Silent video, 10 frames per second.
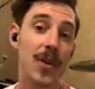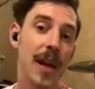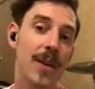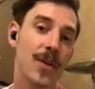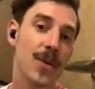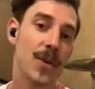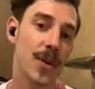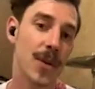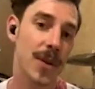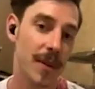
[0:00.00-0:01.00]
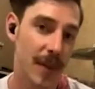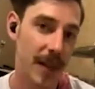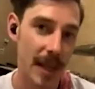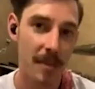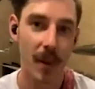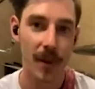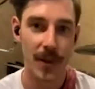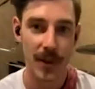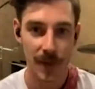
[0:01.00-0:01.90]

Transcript: that is through the usage of keyboards,